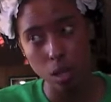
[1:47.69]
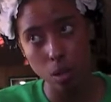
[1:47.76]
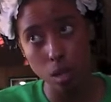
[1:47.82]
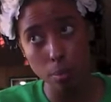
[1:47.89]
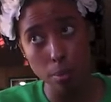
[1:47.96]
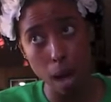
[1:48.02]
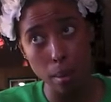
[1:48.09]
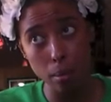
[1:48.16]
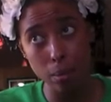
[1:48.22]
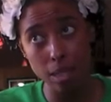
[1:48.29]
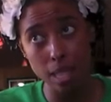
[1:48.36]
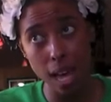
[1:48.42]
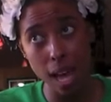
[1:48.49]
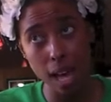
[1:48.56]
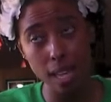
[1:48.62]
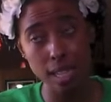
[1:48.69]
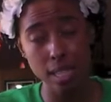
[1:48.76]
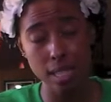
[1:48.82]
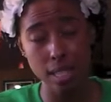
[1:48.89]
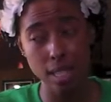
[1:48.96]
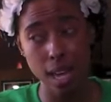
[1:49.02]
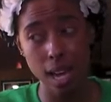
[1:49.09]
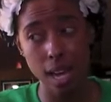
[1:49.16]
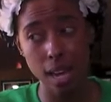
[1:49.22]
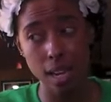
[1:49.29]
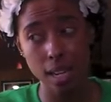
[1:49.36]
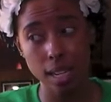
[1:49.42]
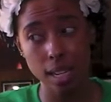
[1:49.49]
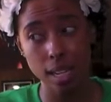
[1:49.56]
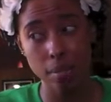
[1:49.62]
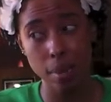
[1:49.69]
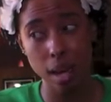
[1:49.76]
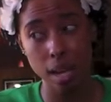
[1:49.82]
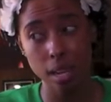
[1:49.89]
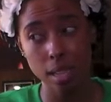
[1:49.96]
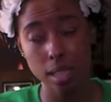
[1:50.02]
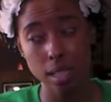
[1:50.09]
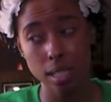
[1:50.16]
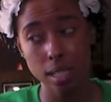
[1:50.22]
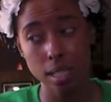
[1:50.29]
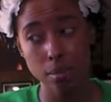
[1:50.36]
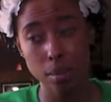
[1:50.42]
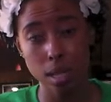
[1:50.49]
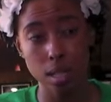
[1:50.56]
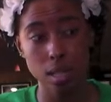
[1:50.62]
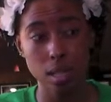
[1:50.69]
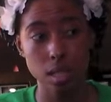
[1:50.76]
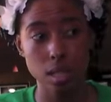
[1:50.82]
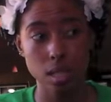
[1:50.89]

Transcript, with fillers: Only problem with that is that my six month